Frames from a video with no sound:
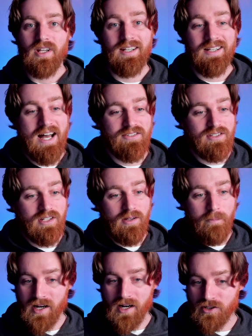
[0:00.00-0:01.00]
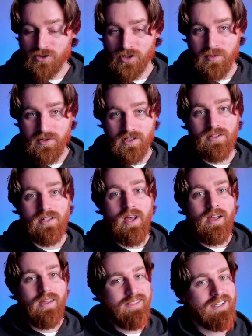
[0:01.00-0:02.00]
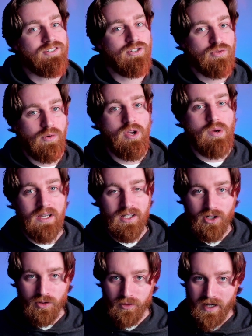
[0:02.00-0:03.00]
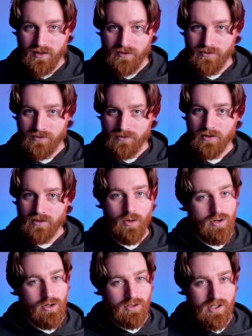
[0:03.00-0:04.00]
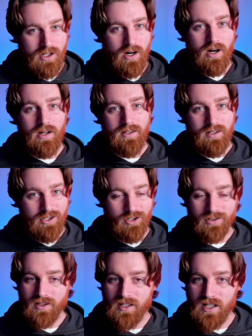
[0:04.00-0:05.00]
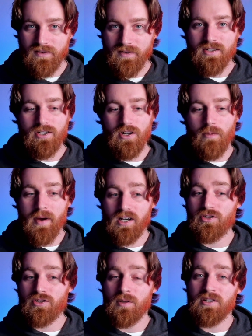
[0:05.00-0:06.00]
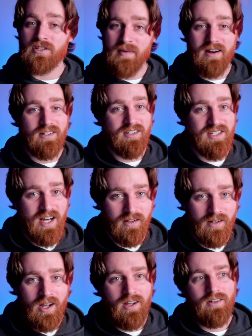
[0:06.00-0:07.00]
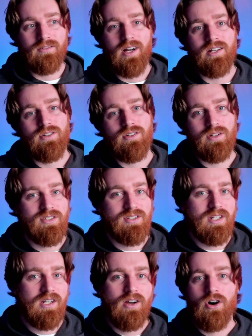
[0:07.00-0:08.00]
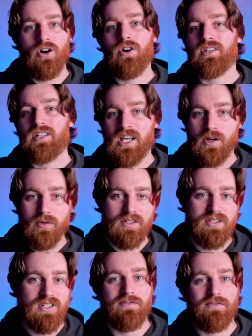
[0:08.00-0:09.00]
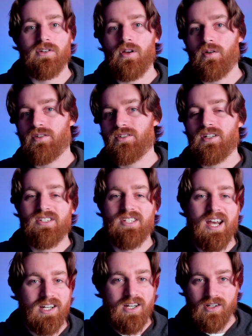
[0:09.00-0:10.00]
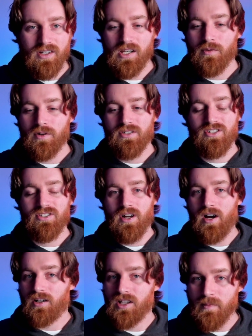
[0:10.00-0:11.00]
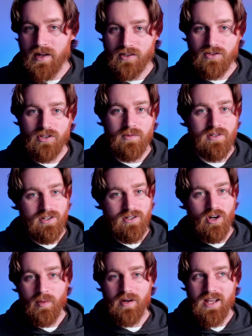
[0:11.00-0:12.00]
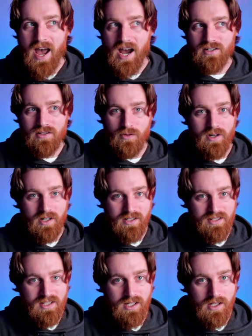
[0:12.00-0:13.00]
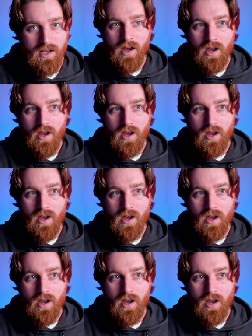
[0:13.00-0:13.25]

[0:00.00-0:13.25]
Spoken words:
And lastly, meta descriptions. This is where you can get creative. Early on in the early days of SEO, meta descriptions mattered a ton, right? So you could see all the keyword stuffing, you could see secondary keywords, just ugly meta descriptions that nobody actually wanted to see.